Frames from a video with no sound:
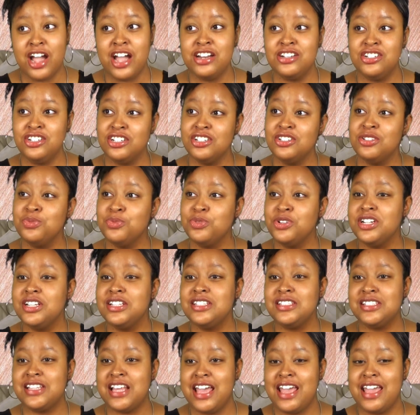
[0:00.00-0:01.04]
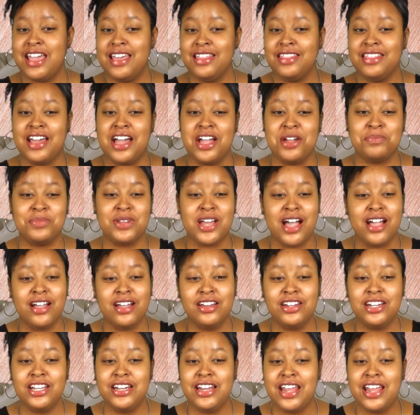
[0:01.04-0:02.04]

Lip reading: I just want to say that I'm not going